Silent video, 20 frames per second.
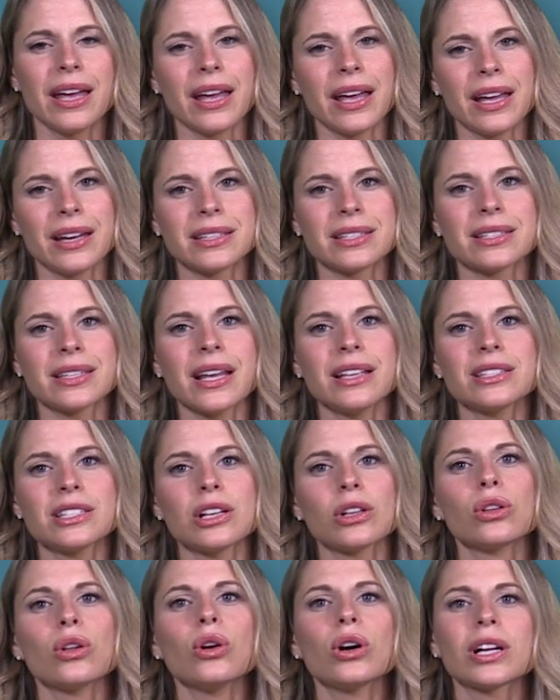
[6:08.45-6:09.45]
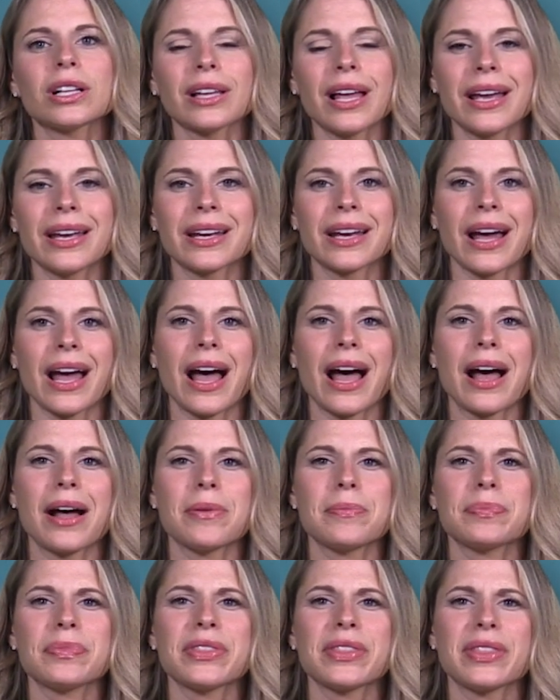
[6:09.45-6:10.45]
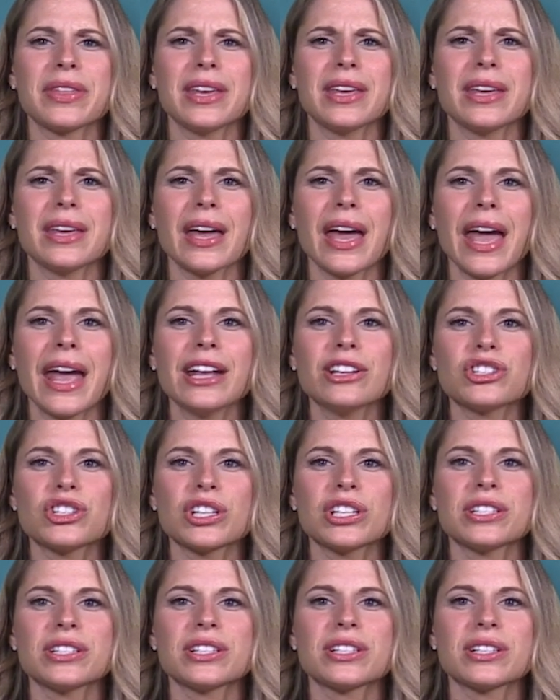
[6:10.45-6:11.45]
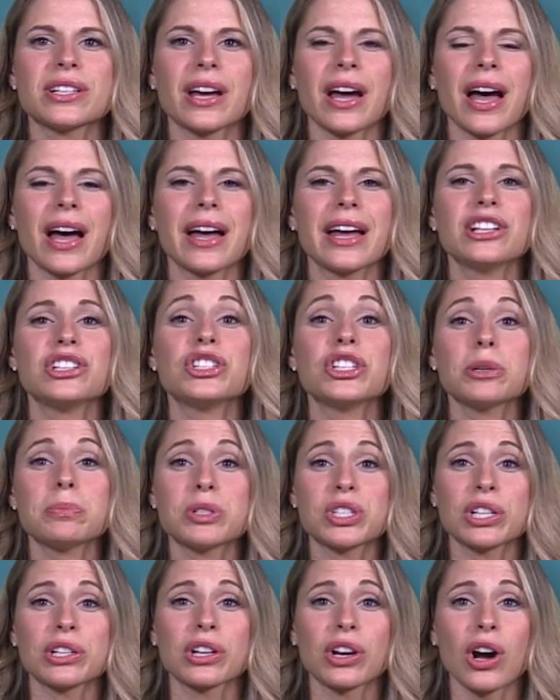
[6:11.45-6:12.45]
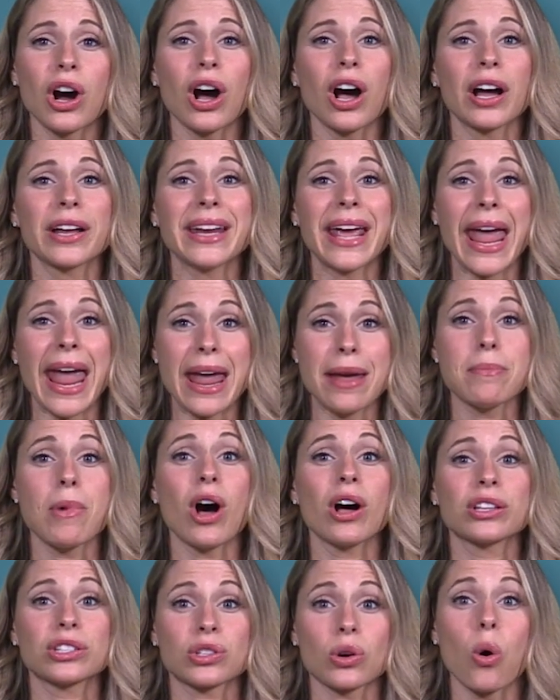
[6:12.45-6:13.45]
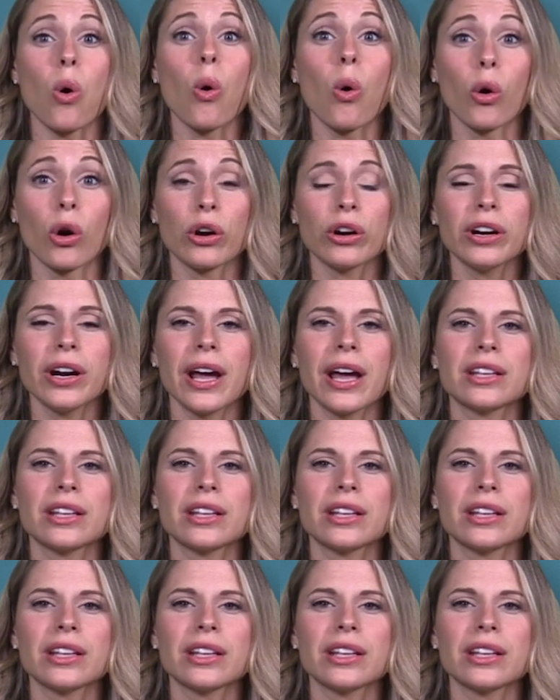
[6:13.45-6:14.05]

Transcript: It is said to look like the ancient Egyptian god Amon's horn,